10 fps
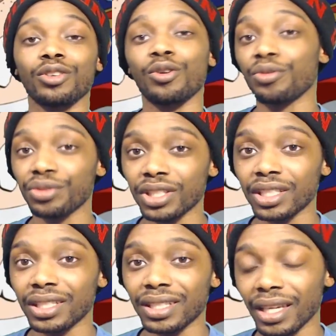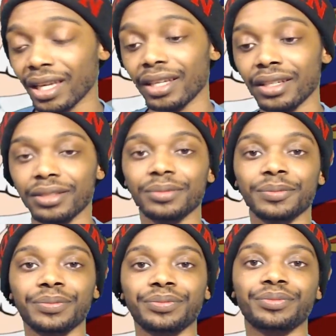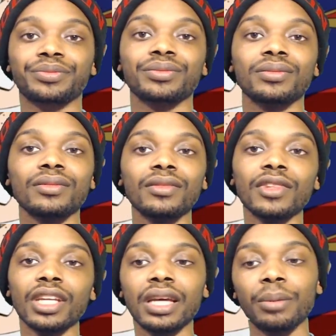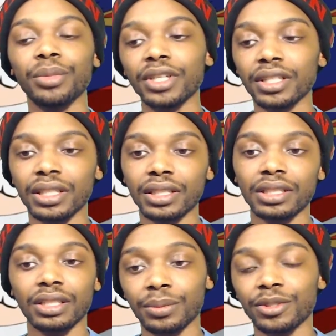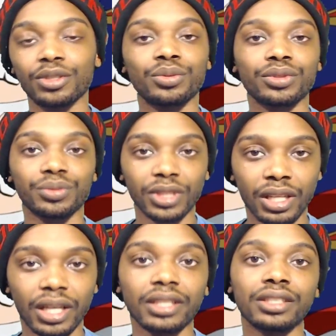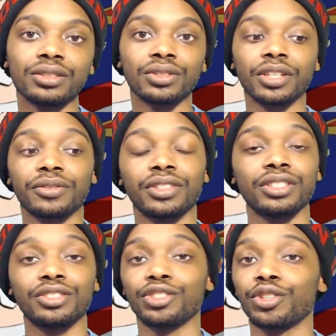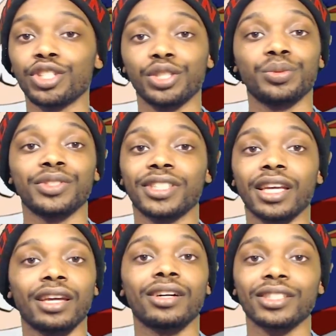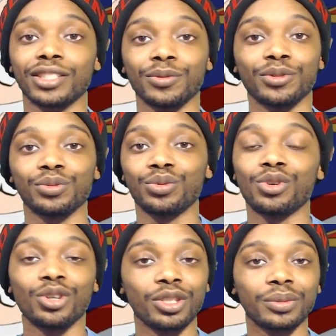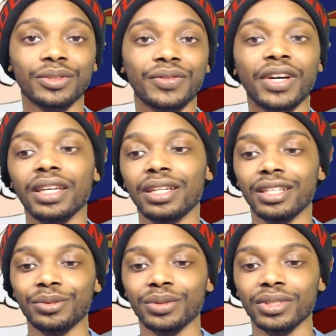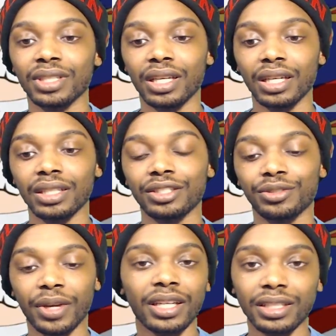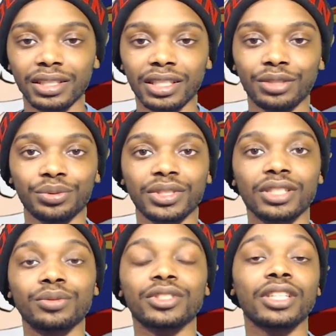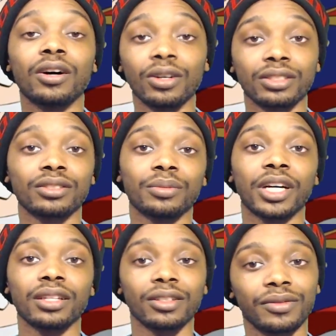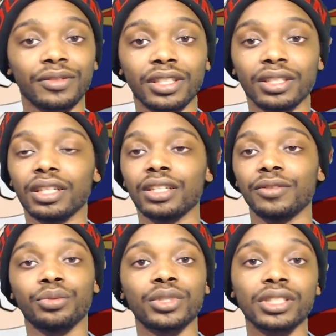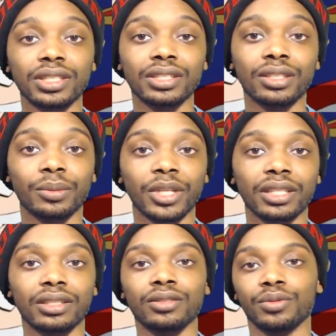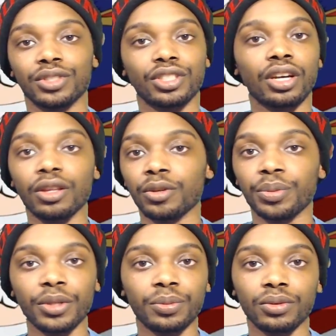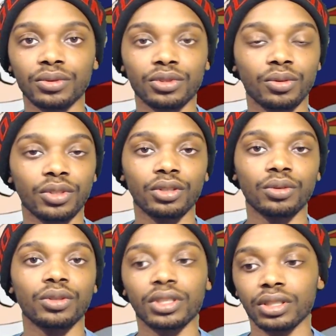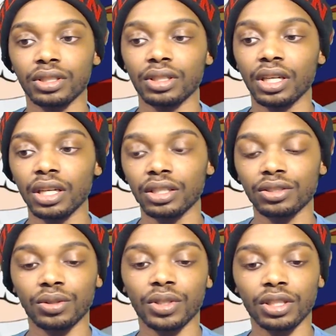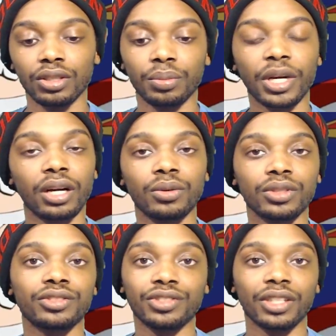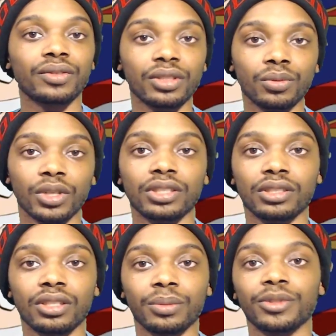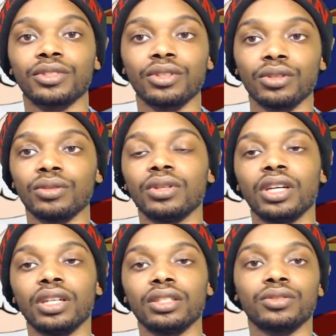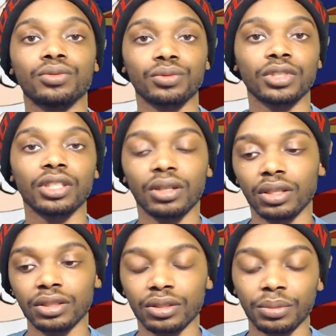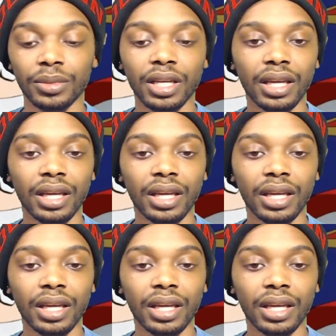Hopefully he can. But this episode was really nice. You'll definitely enjoy it. It was chaos, it was war, it was fighting, it was strategy, it was awesome. I loved it. If you want to see something like this with other people showing quirks and showing their powers, definitely watch this episode. It's really awesome.